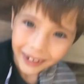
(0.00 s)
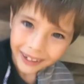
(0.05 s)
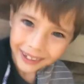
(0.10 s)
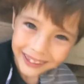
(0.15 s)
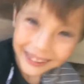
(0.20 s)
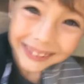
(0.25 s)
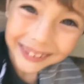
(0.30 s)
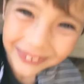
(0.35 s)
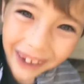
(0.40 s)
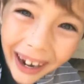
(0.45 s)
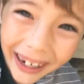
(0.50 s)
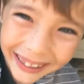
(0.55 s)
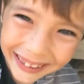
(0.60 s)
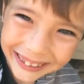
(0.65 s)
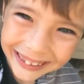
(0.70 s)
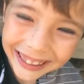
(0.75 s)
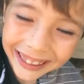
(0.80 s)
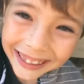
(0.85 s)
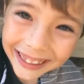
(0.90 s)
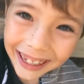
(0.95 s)
If this vine
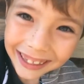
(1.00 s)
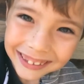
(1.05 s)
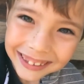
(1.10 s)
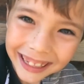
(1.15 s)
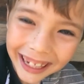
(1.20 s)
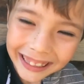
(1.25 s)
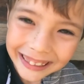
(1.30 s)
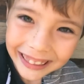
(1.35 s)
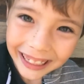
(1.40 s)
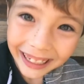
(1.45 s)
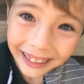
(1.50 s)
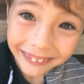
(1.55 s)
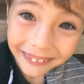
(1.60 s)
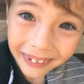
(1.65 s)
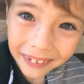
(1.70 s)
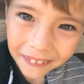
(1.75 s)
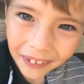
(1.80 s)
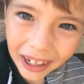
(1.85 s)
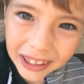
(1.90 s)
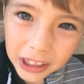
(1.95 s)
gets 10,000 likes and
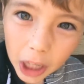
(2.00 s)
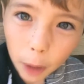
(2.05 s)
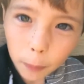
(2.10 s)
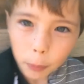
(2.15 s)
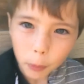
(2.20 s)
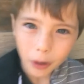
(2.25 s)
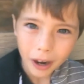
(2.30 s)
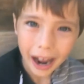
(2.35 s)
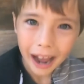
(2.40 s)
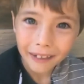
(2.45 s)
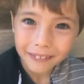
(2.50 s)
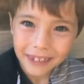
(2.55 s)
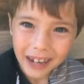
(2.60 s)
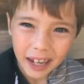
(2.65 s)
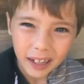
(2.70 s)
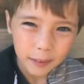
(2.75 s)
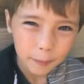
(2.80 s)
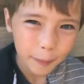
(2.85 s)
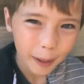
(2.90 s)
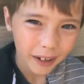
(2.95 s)
refunds, I'll pour a half
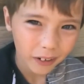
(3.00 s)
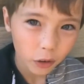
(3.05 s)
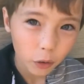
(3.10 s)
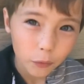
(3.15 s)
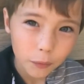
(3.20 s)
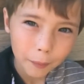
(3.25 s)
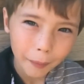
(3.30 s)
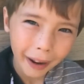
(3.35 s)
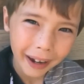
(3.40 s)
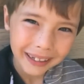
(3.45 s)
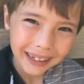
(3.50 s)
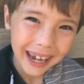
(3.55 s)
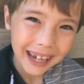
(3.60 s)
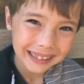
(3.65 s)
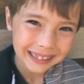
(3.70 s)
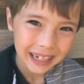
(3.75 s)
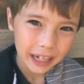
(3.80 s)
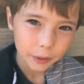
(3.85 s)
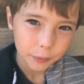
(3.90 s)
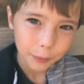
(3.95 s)
gallon of milk over my
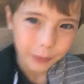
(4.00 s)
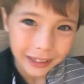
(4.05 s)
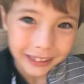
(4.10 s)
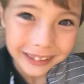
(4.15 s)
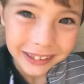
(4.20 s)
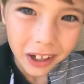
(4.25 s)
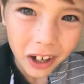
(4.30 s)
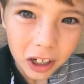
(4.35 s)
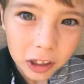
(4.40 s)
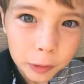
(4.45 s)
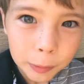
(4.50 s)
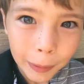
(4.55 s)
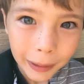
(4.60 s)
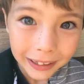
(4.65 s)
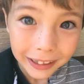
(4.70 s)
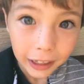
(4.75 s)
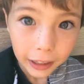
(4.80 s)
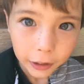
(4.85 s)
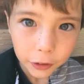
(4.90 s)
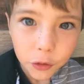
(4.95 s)
dad's head when he's not
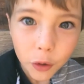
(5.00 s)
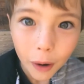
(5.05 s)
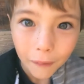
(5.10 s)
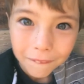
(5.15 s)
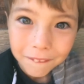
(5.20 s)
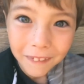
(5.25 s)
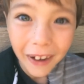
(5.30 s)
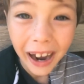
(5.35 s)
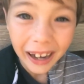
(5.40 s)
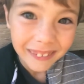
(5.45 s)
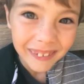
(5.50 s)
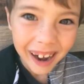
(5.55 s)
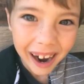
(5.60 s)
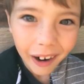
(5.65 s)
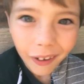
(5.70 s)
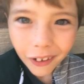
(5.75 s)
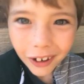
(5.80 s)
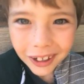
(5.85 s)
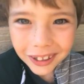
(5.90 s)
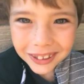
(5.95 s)
expecting it. You got five
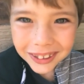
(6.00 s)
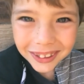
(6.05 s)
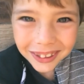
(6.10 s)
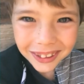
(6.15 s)
hours.